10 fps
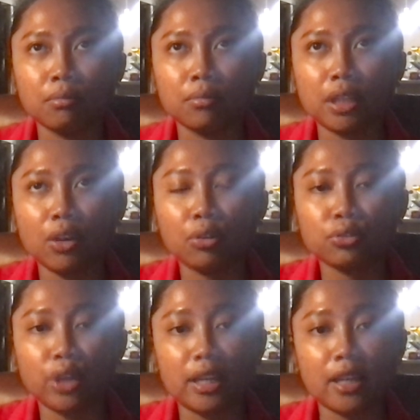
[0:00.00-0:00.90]
they also
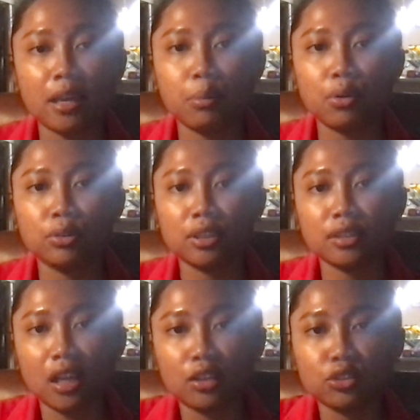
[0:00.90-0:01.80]
enable the
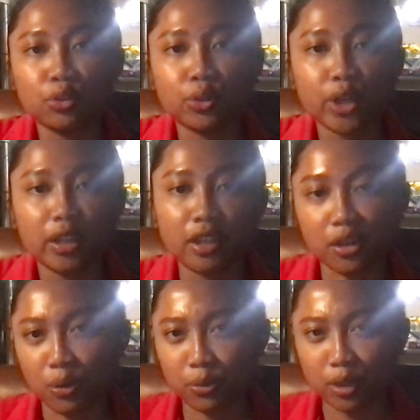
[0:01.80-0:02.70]
cells to create their
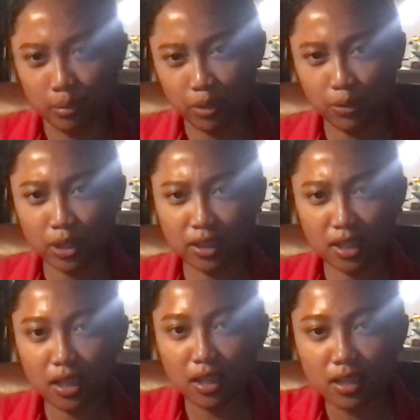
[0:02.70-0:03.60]
own
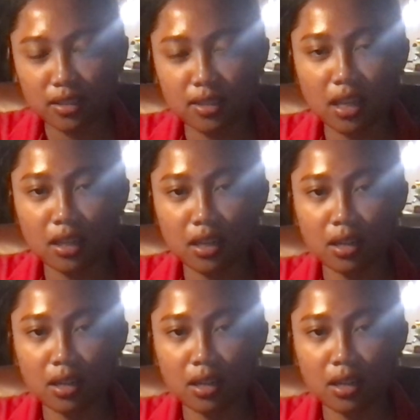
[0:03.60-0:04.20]
community. It's like